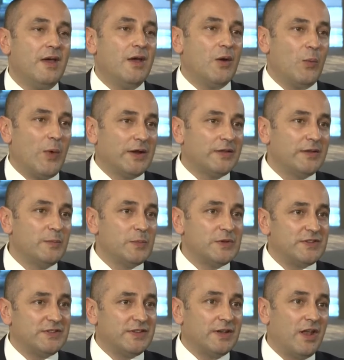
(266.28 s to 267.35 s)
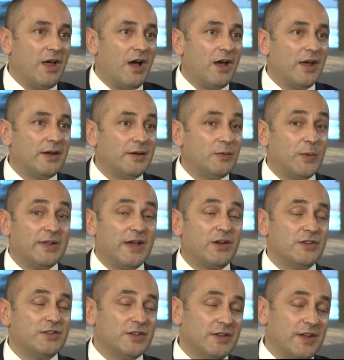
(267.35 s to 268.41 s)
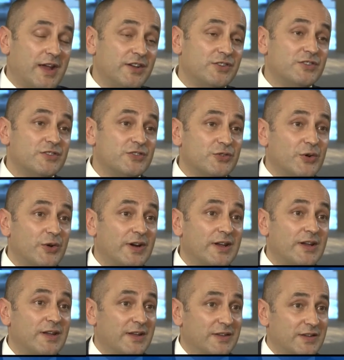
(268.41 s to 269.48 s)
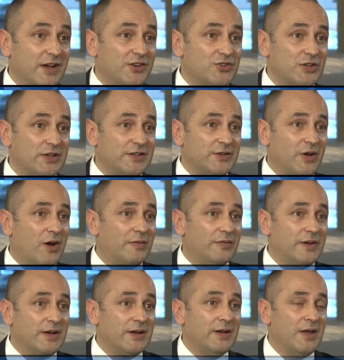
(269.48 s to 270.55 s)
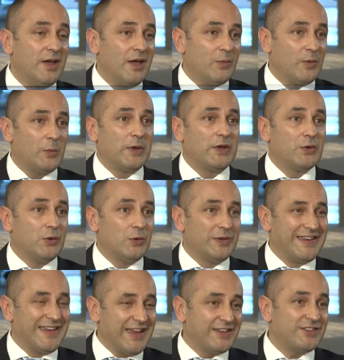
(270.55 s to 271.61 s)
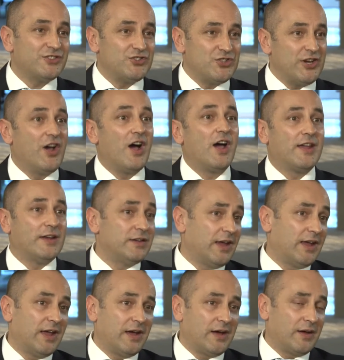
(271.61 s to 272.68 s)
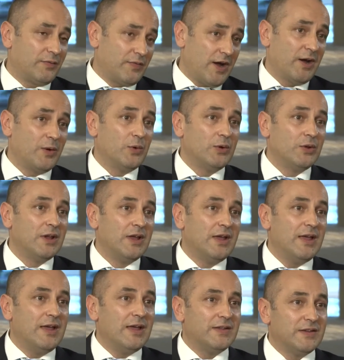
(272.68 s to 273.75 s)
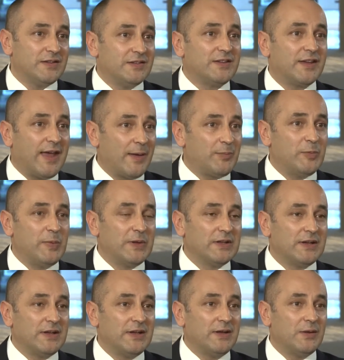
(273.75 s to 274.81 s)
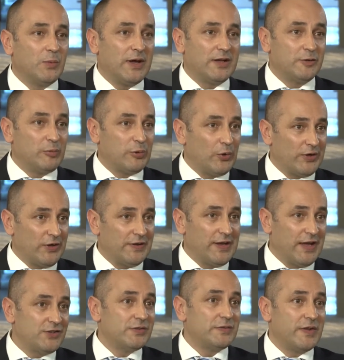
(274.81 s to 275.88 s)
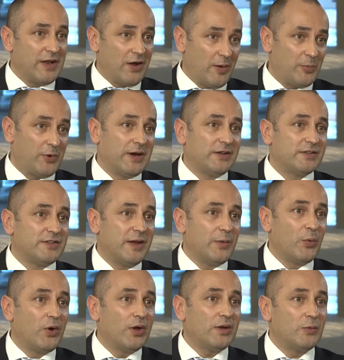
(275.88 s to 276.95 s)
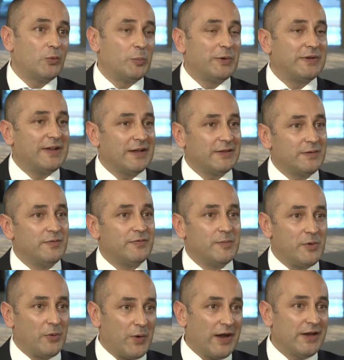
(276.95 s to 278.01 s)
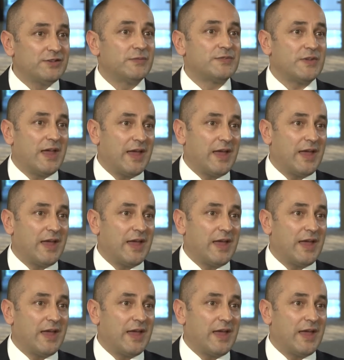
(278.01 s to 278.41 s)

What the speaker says: One of them, which is in line with our consolidation story, is actually to offer what we call the SGI firewall. This is a capability where deployed on the edge of an operator's network will protect them from a range of